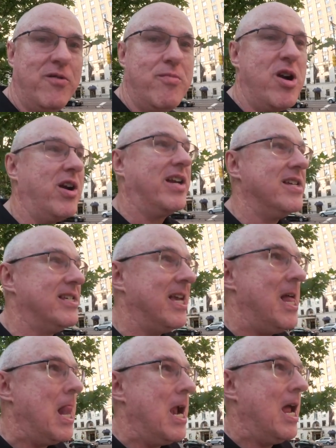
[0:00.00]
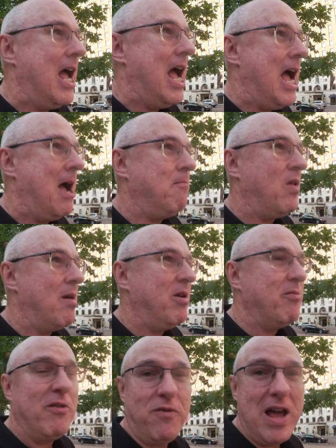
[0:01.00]
of Americas. I'm
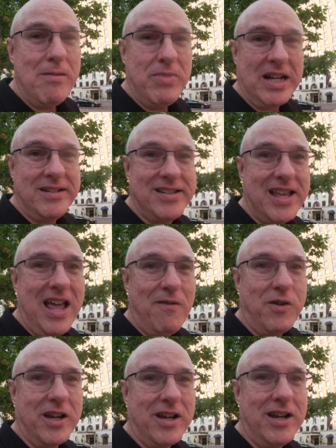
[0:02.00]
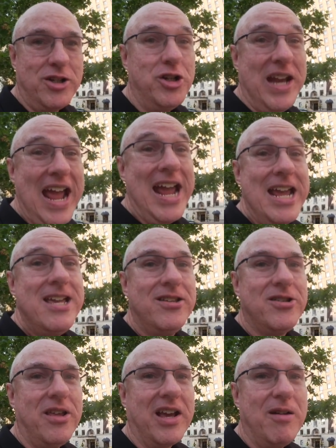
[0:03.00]
going to be flying back to South Africa today,
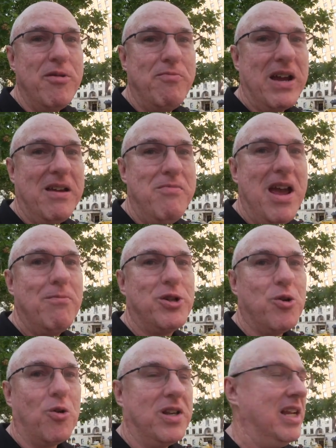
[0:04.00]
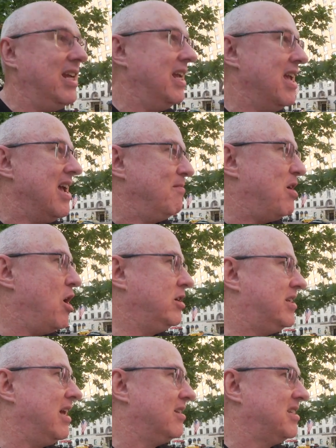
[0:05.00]
so they're going to be picking me up shortly at my
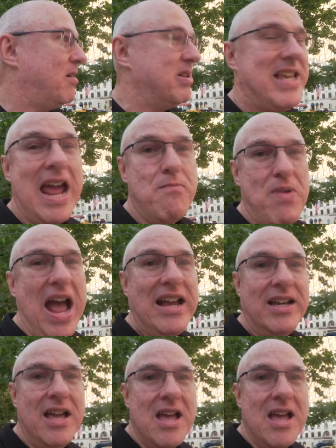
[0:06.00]
hotel, so I must head back.